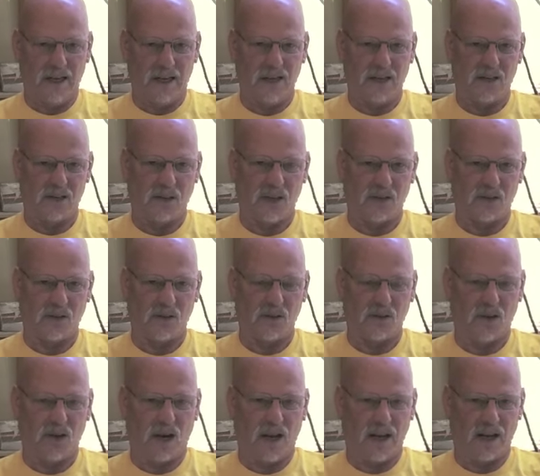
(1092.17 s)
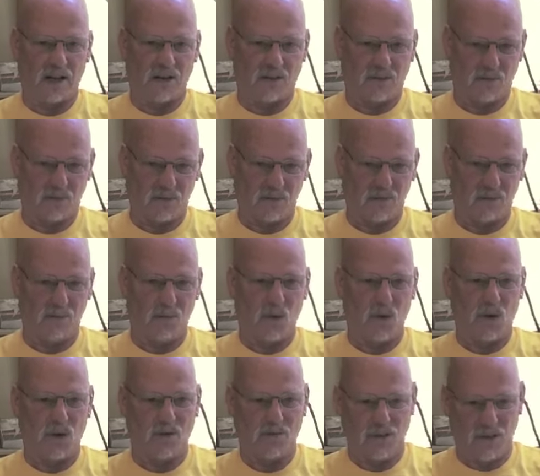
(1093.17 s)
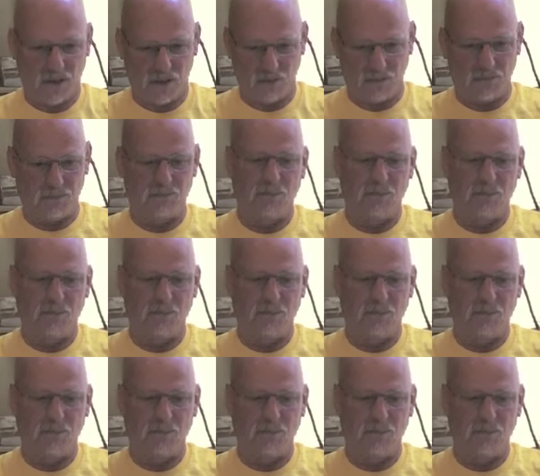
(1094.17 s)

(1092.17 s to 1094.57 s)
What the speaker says: It's looking like more of a